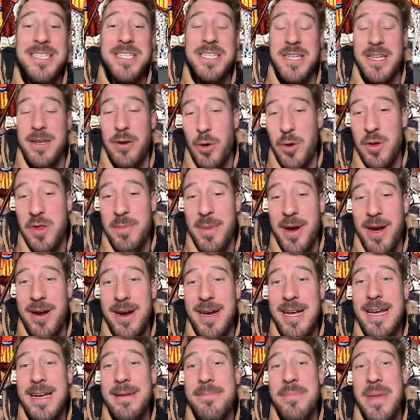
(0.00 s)
in North
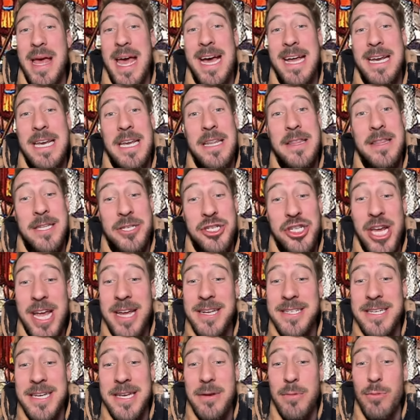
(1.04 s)
America had the
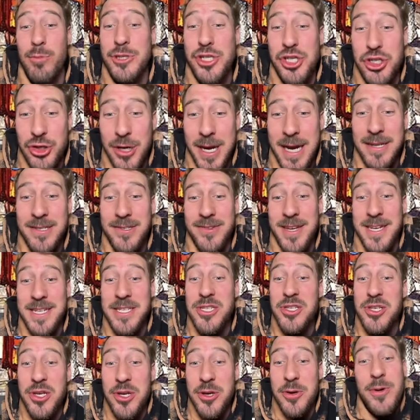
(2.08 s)
Sheti, which translates
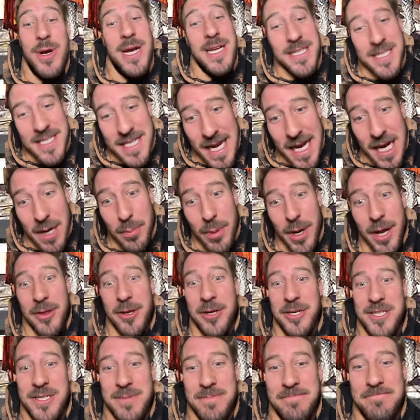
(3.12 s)
to Snake
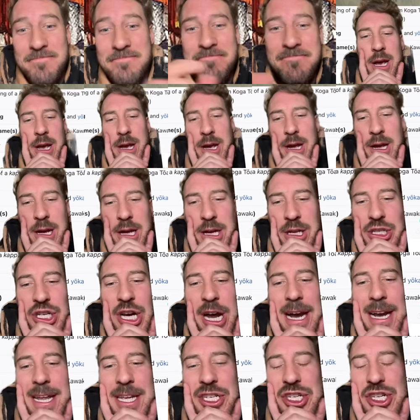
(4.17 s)
Brothers.
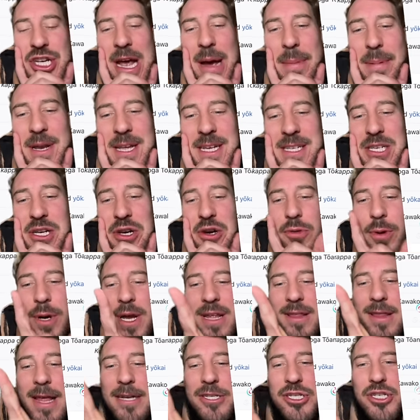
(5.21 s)
Chinese, Japanese, and Korean
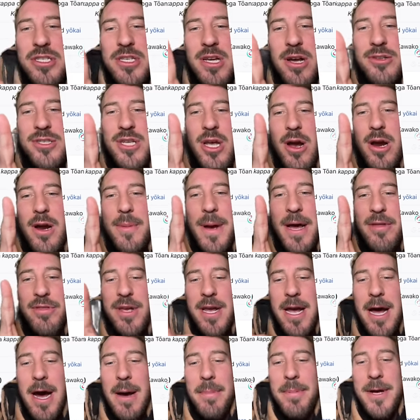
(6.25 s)
legends all talk about the
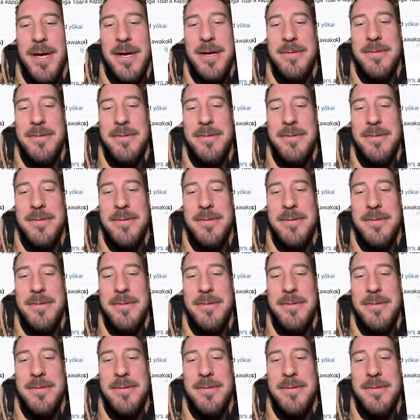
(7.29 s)
Kappa.